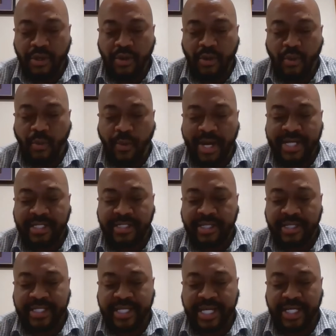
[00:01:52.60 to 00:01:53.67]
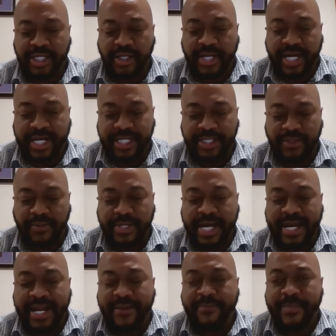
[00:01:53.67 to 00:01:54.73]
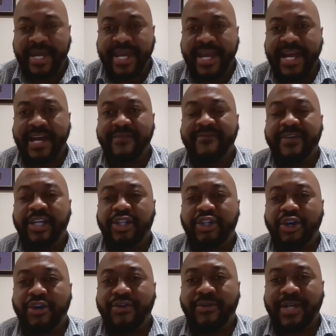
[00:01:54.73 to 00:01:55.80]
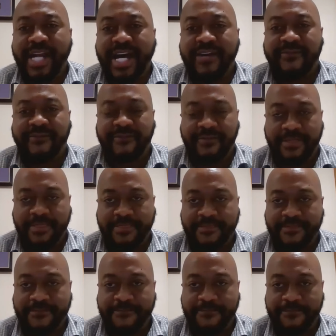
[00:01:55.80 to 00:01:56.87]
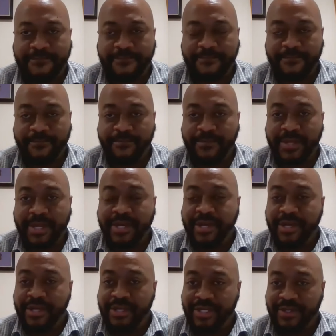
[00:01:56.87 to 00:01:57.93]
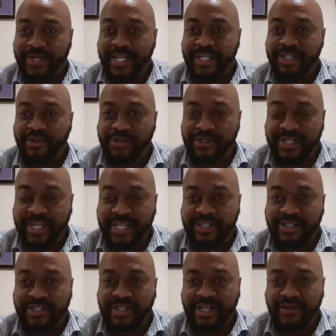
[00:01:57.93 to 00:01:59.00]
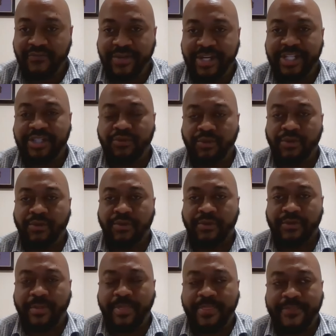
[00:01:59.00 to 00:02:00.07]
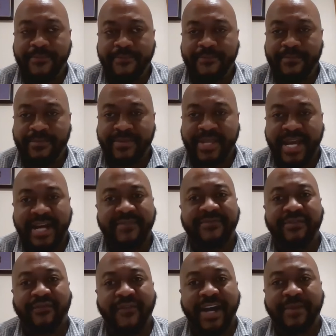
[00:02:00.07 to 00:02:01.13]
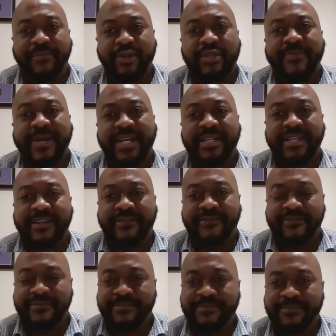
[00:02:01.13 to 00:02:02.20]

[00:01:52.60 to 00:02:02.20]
what good thing shall I do that I may have eternal life? So this this rich ruler have the right perspective